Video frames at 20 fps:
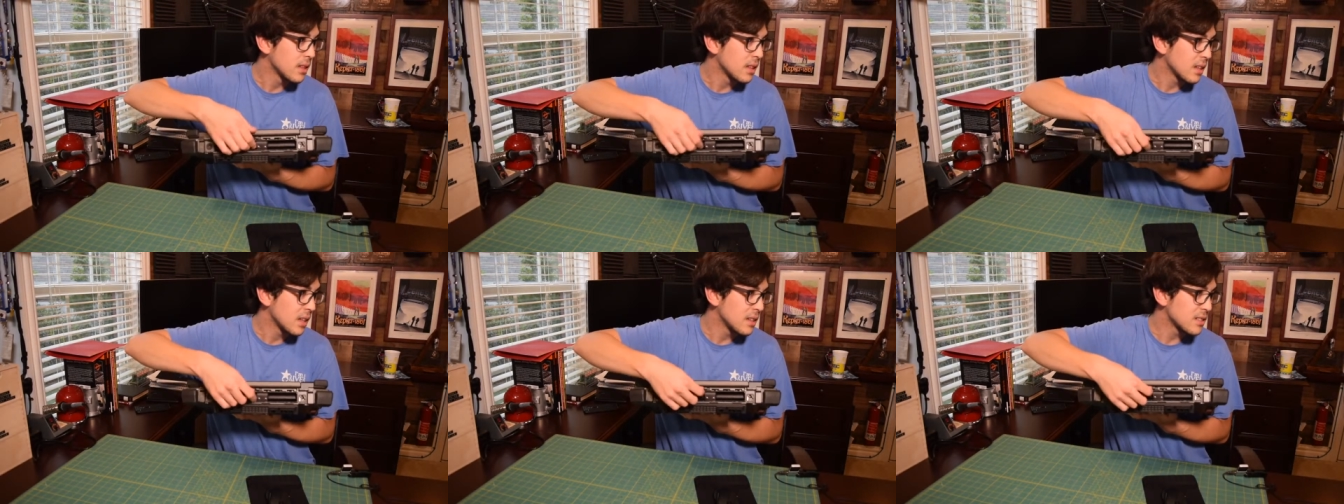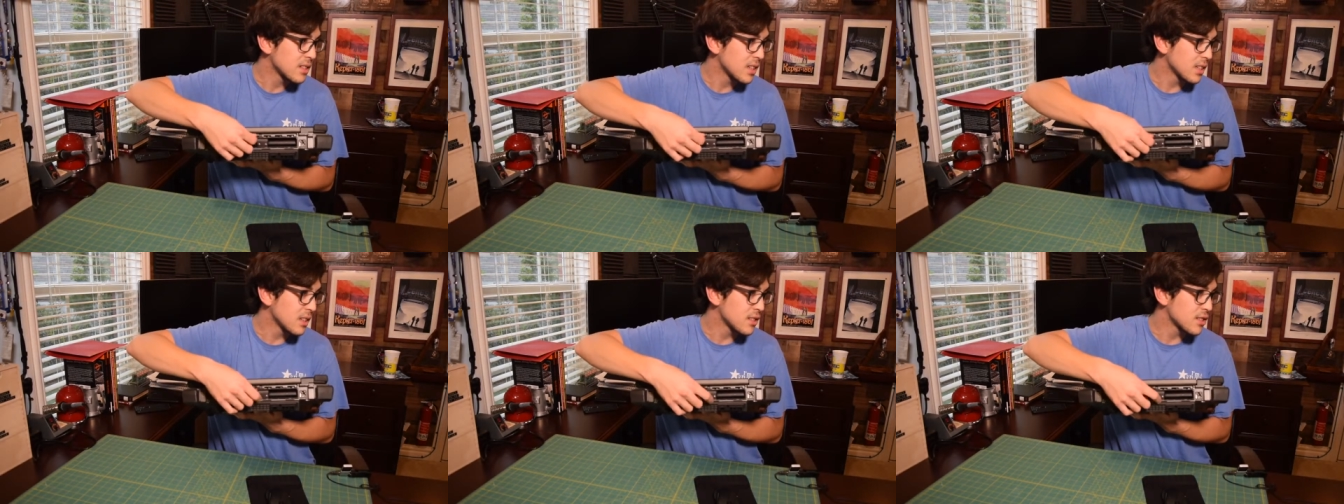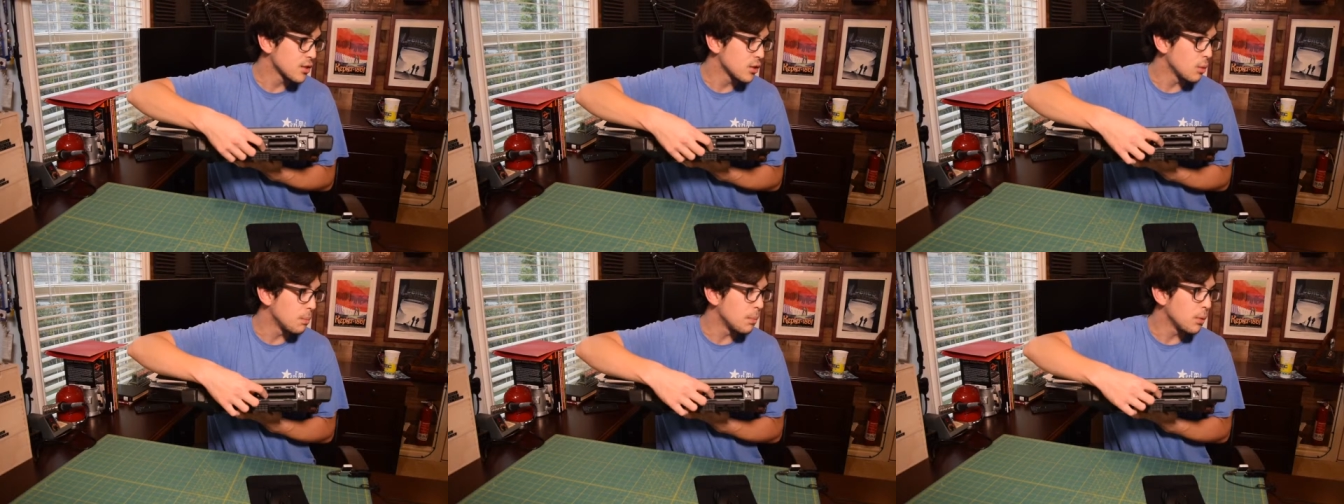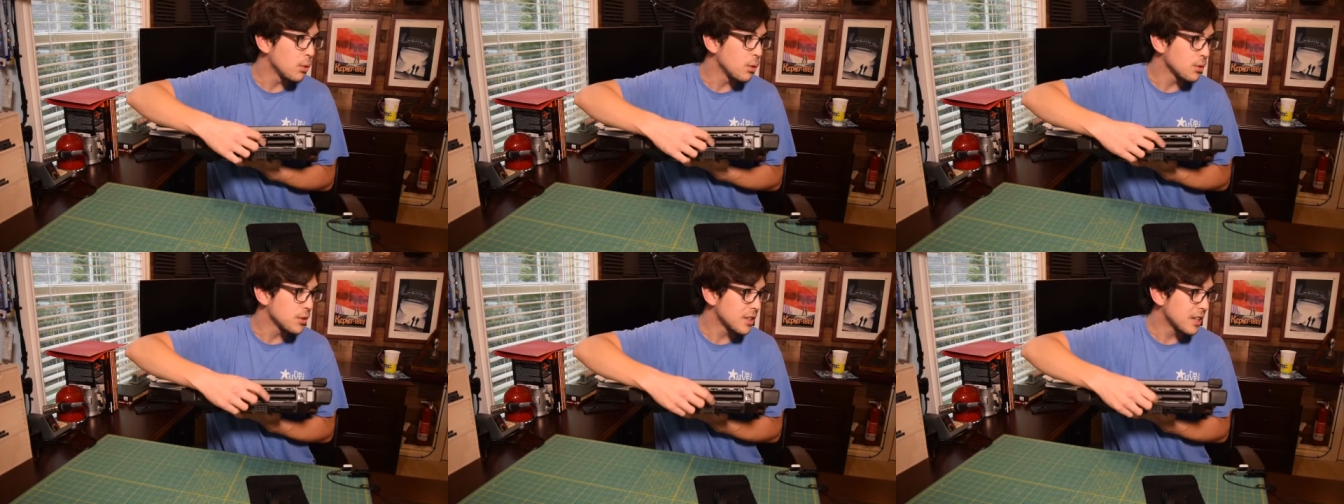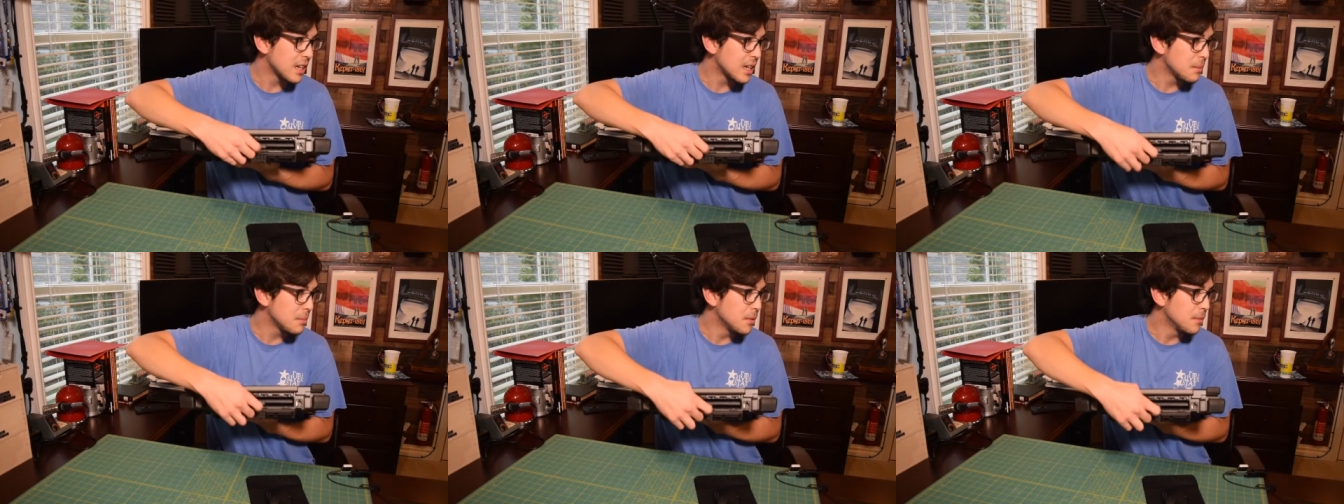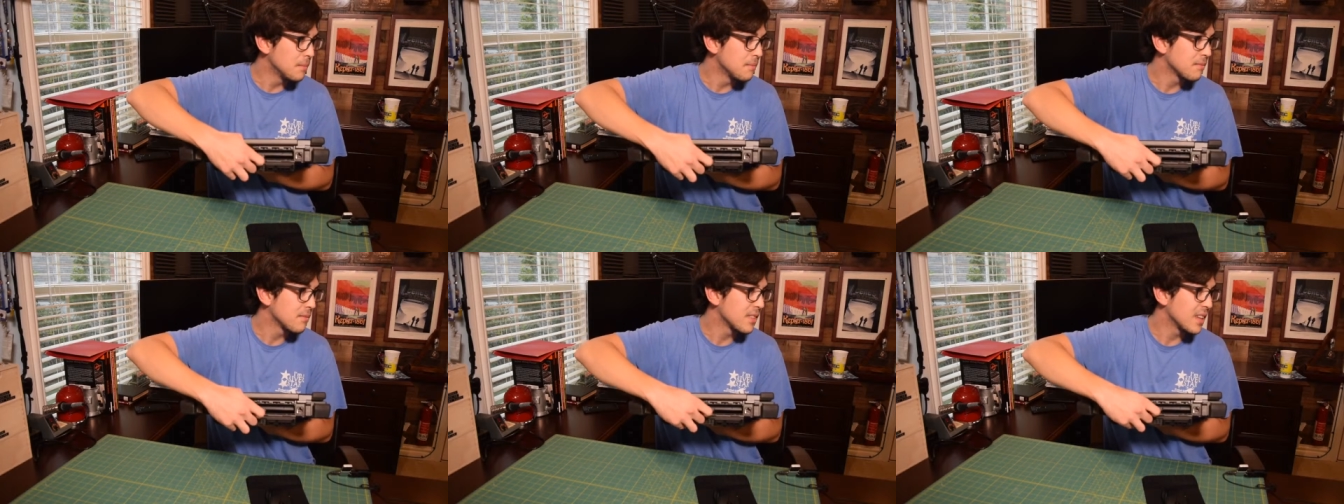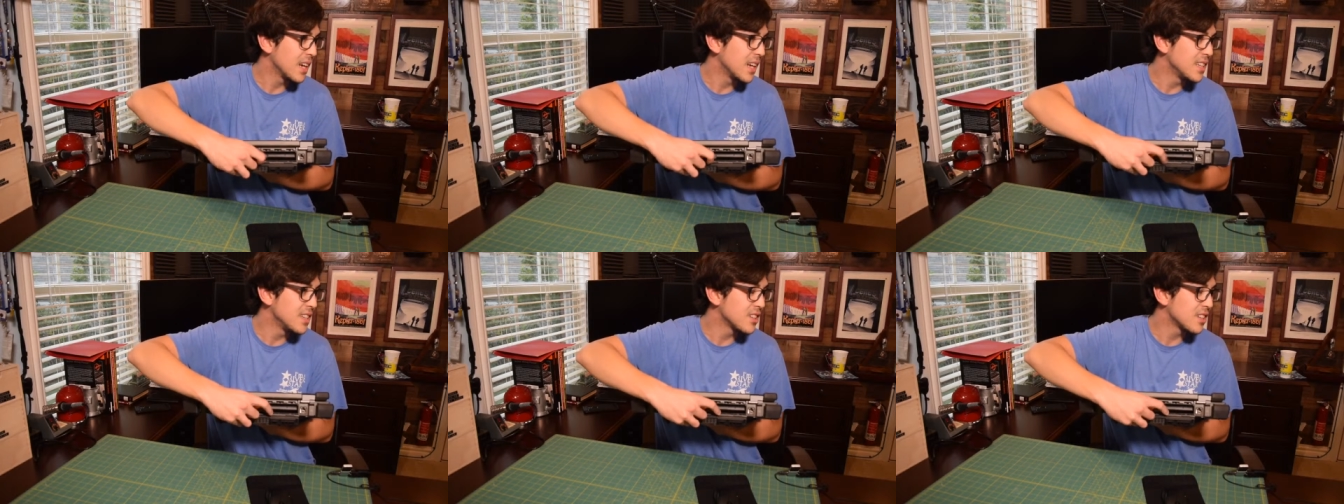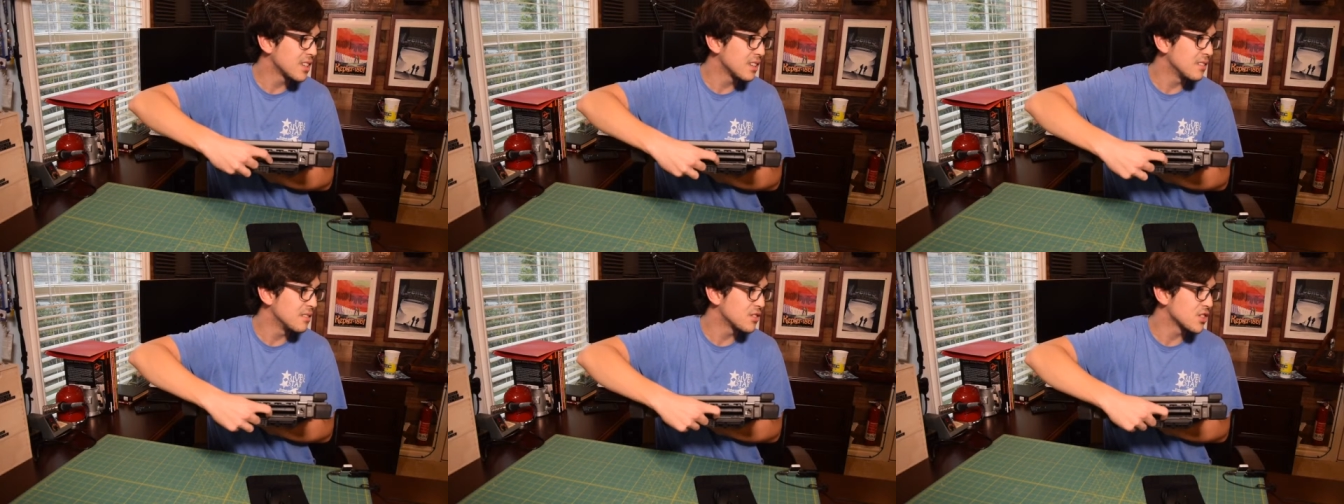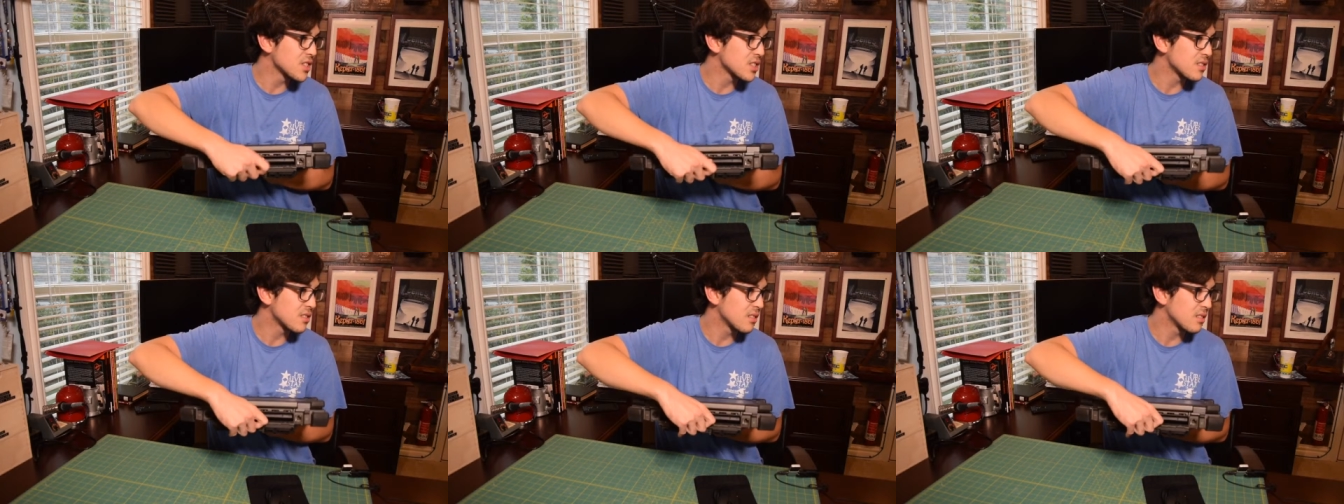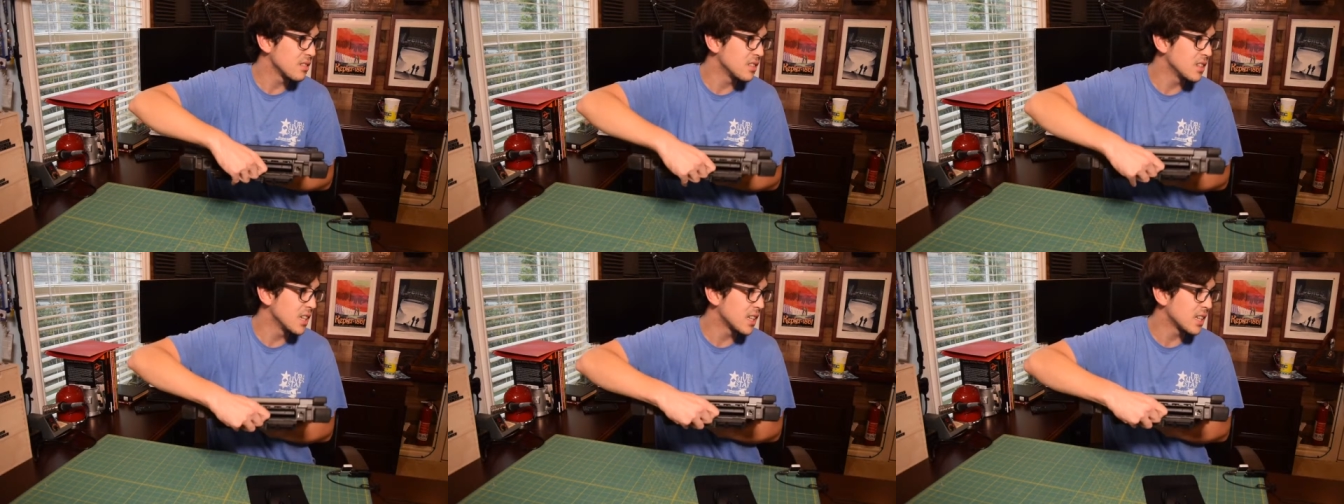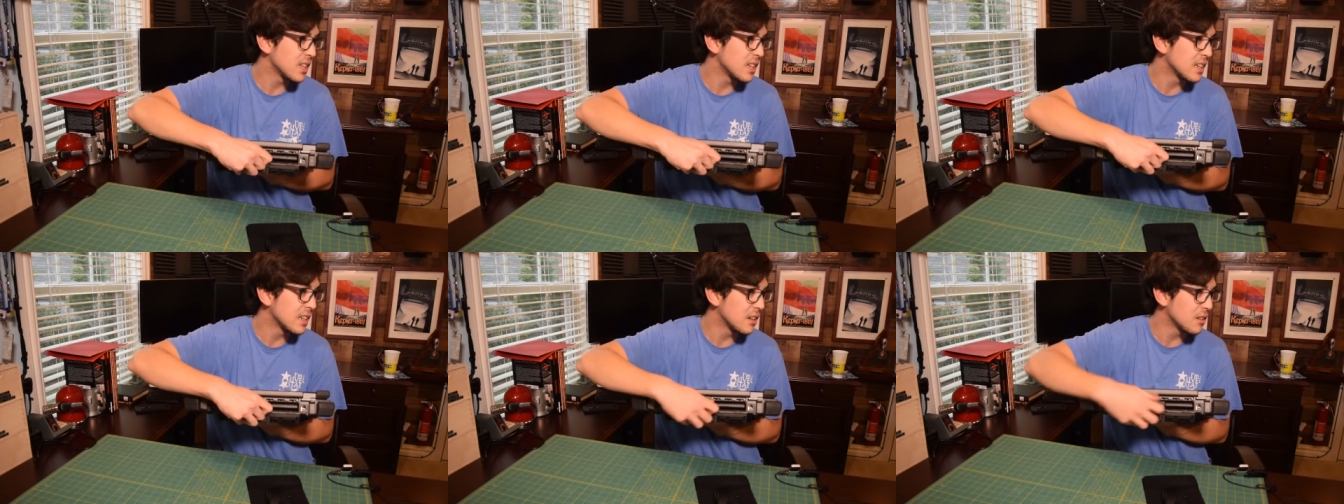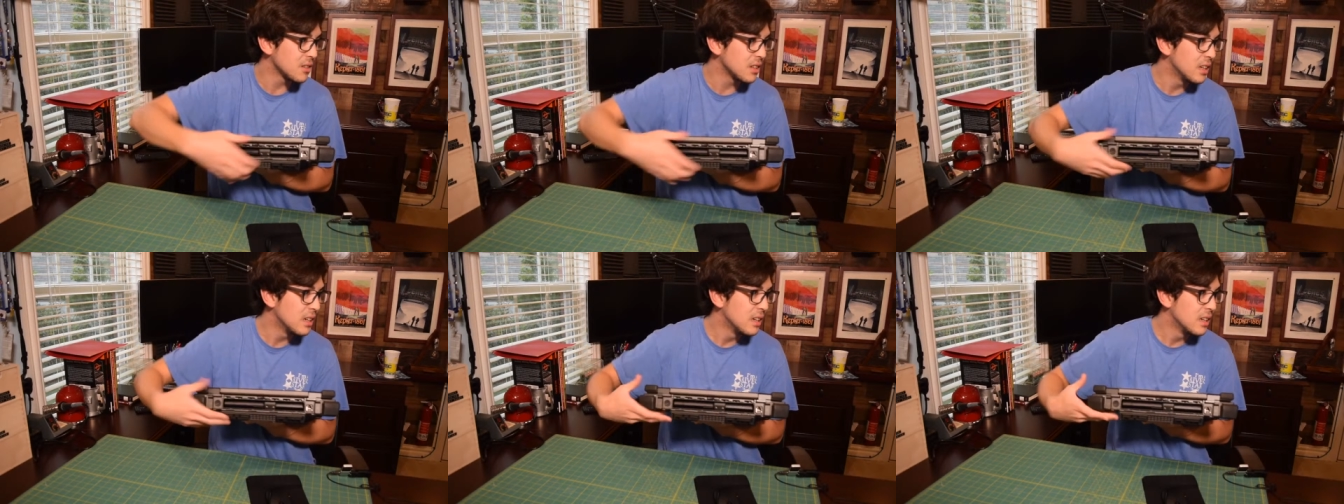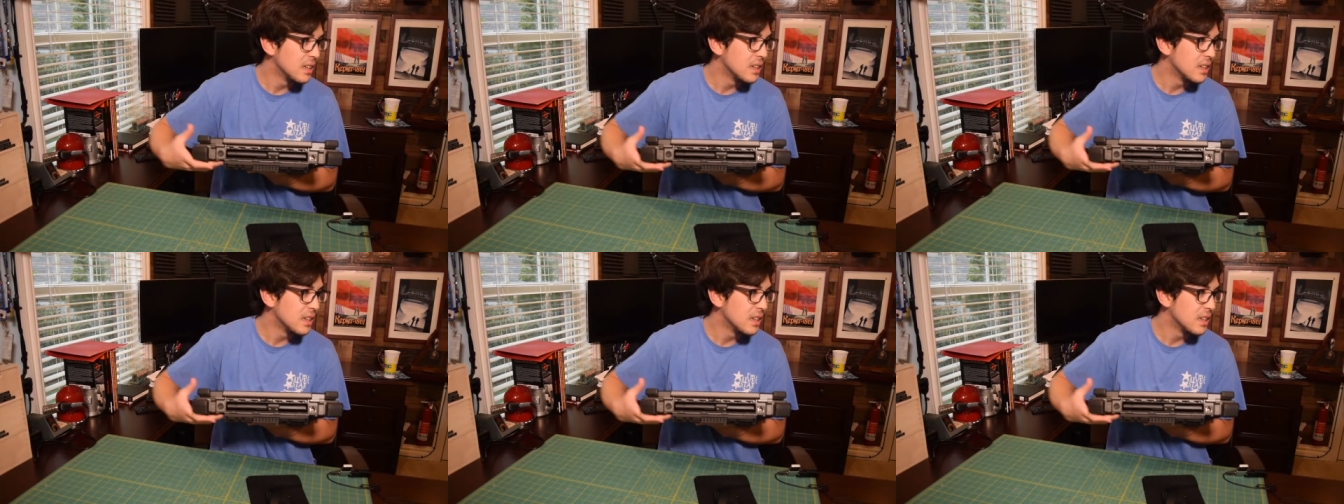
It's got this little pull tab, and you can just yank it out.